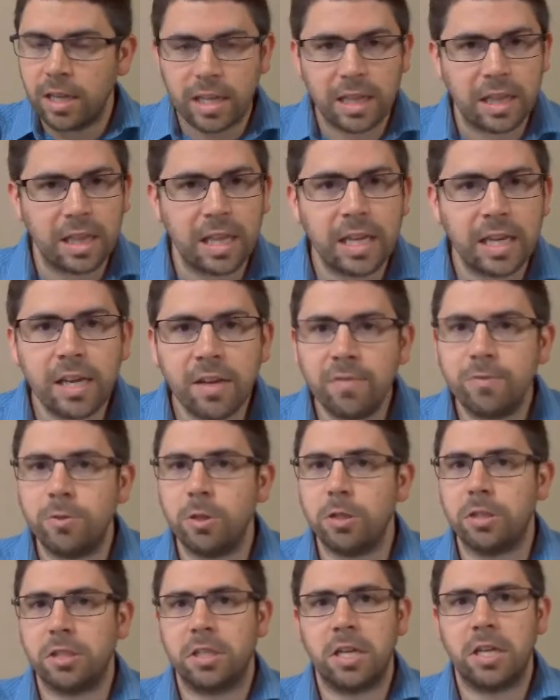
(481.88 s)
leave.
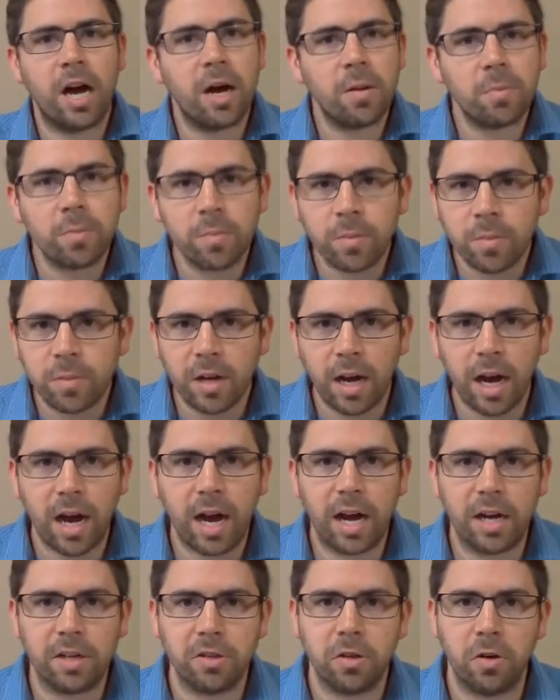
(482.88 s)
Just come,
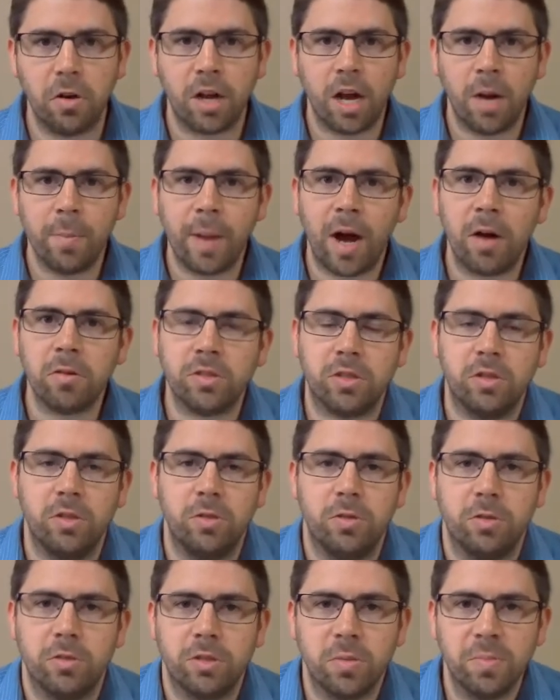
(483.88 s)
uh, you know, come out
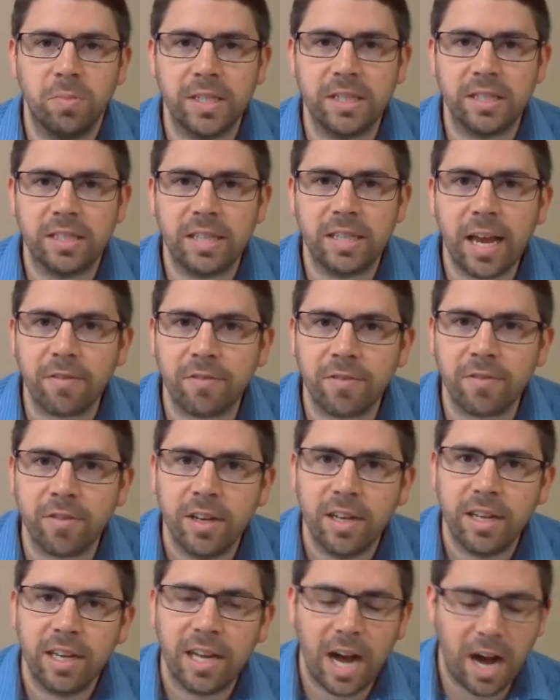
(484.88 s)
to, to be safe
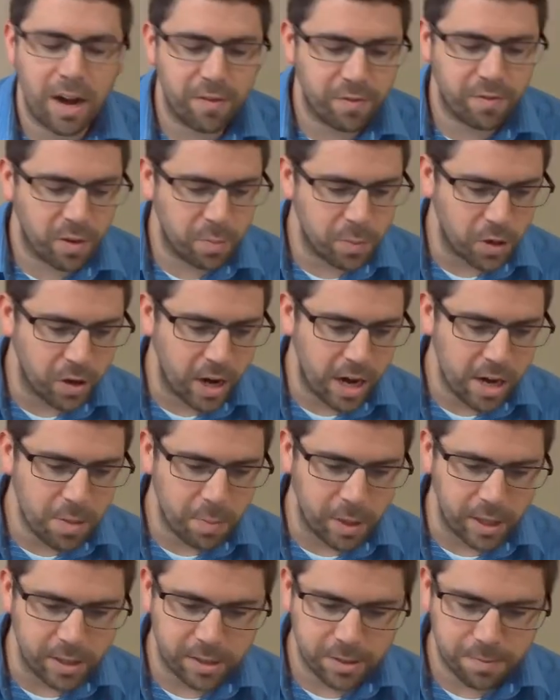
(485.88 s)
uh, from your
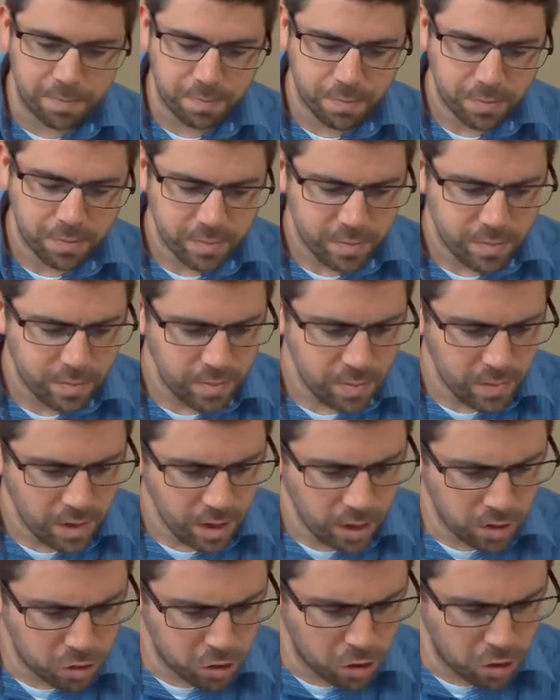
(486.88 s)
enemies.
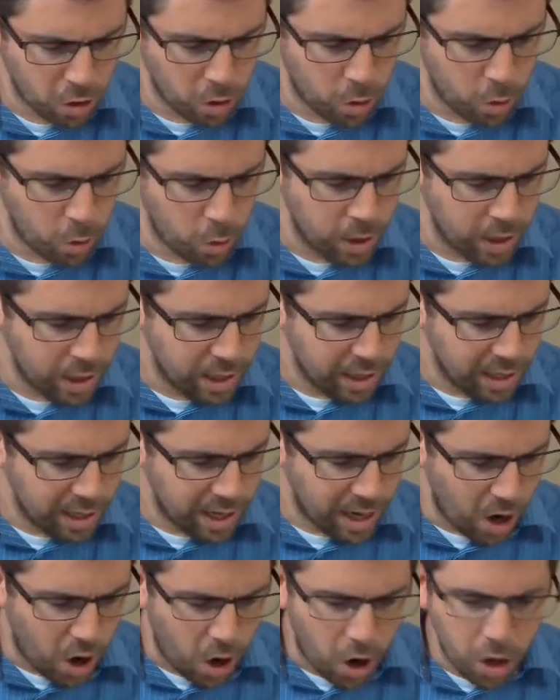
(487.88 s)
So
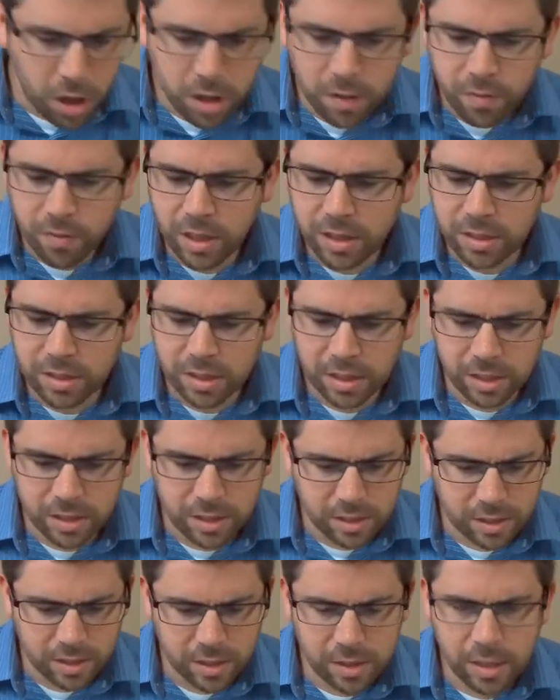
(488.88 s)
all of this
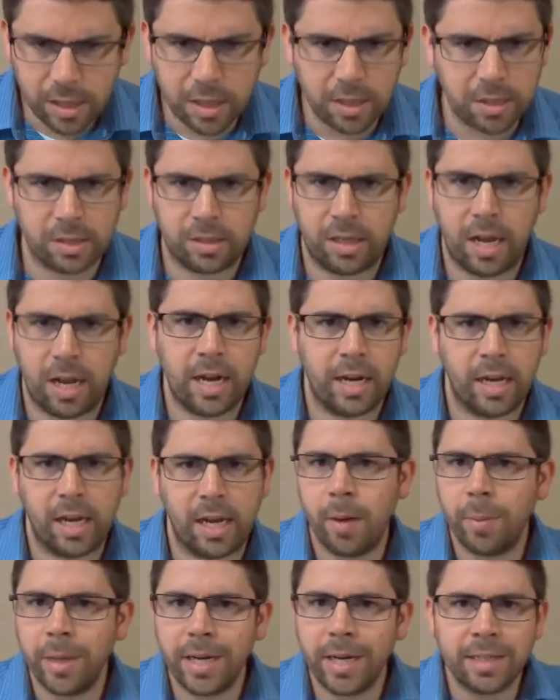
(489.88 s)
is is kind of
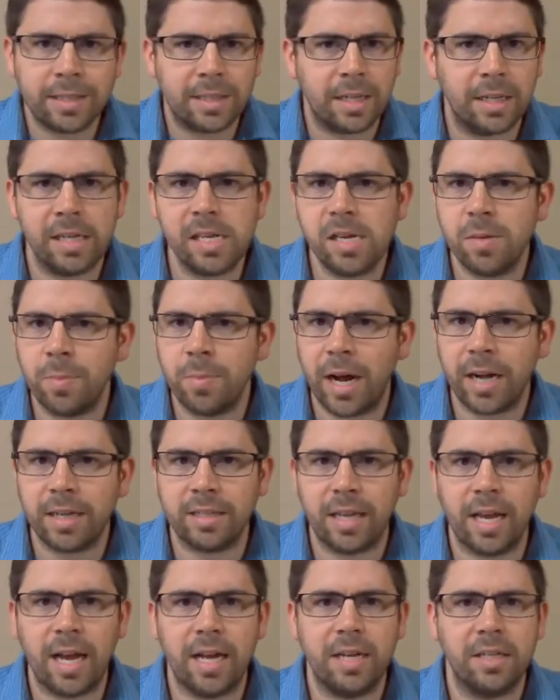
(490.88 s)
coming into
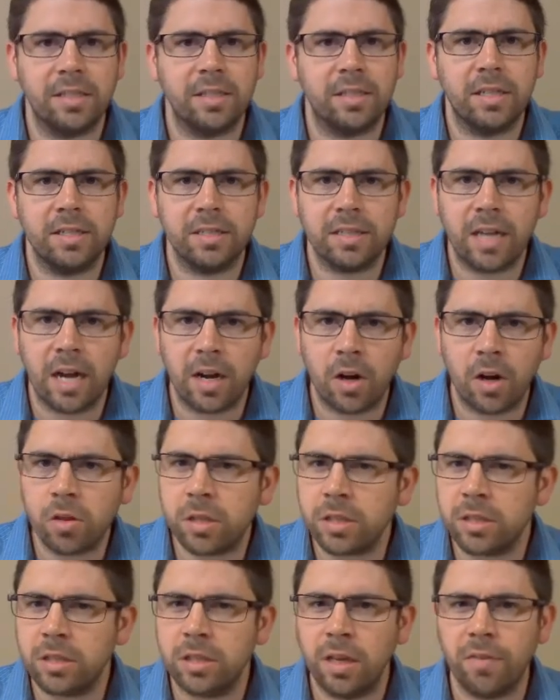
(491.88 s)
Nehemiah's head. He's, he's got all
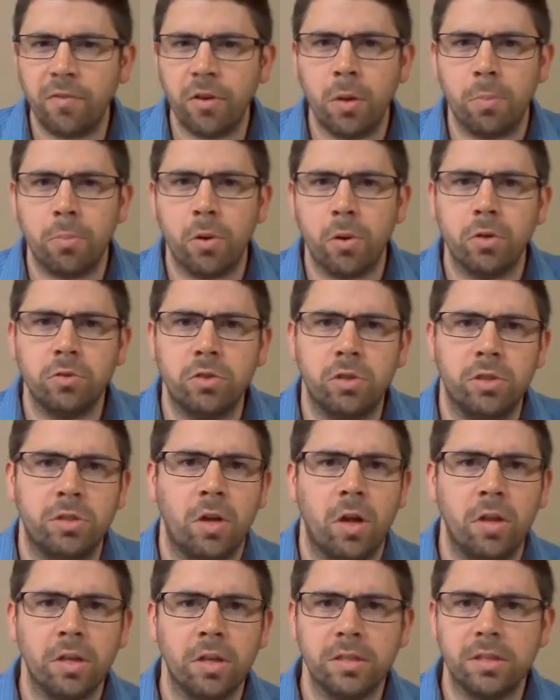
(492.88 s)
these different approaches,
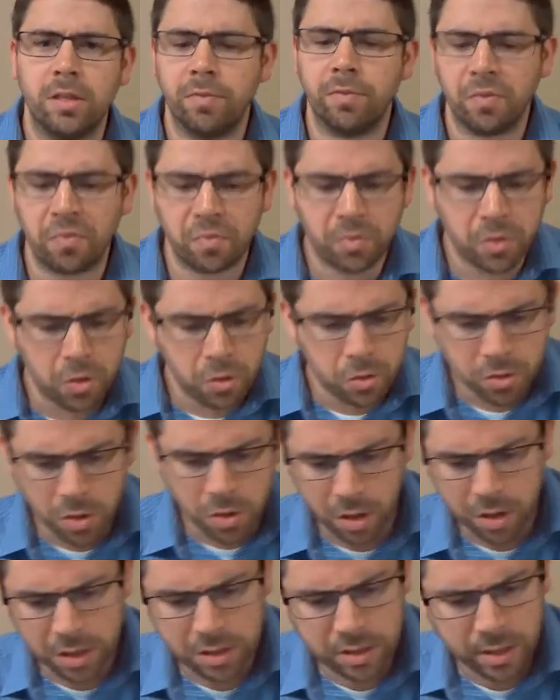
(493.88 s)
all these different views,
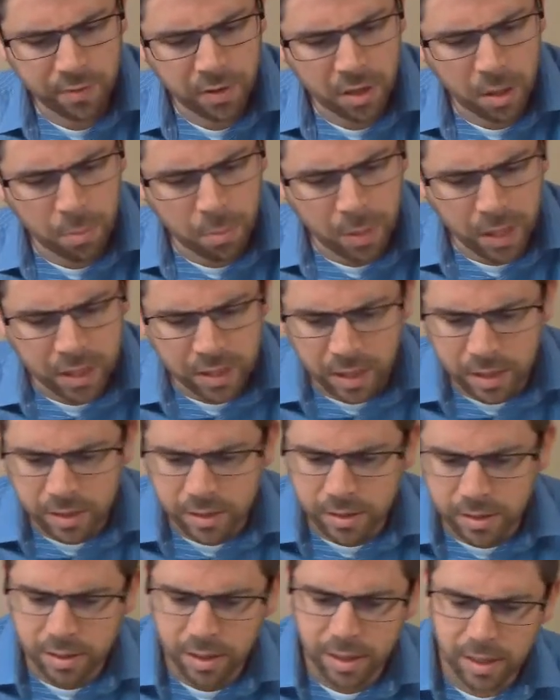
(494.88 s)
all these different
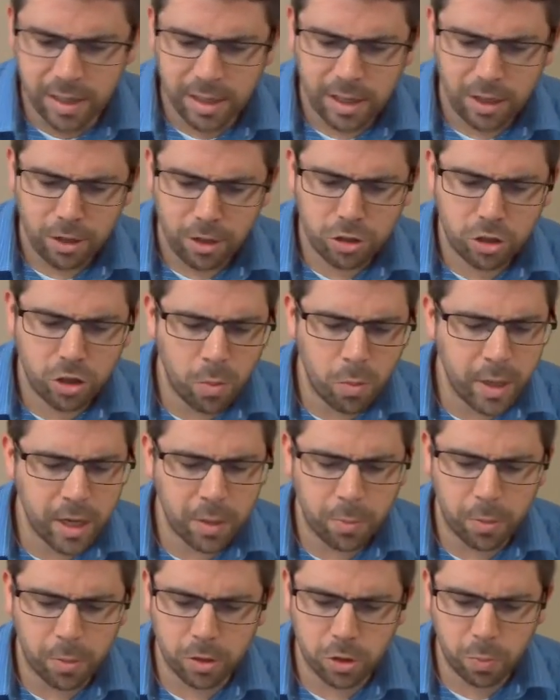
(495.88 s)
opinions, so
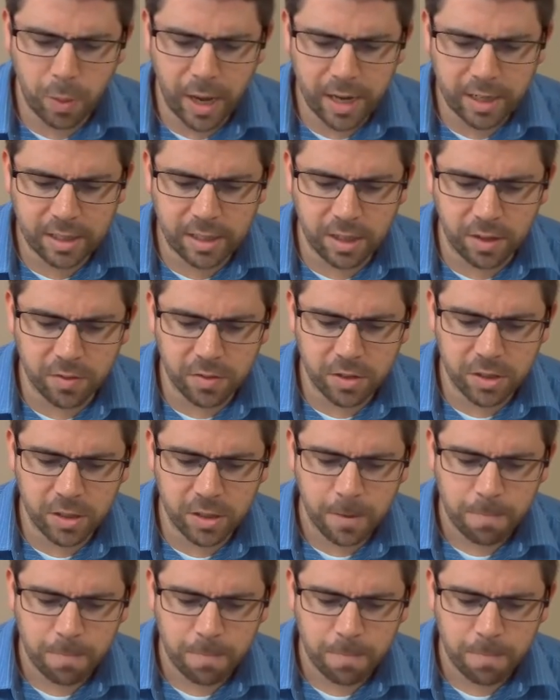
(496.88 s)
many perspectives.